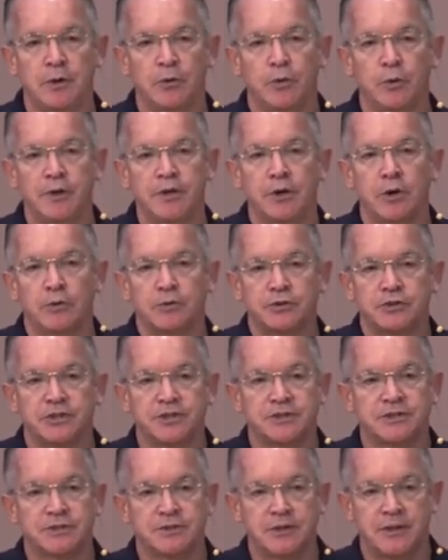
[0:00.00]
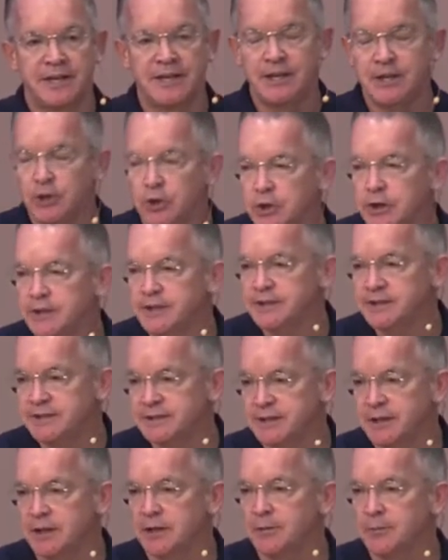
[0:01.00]
we don't just hear it and
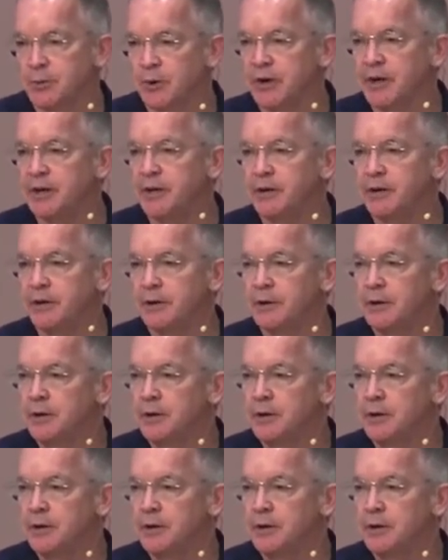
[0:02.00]
celebrate it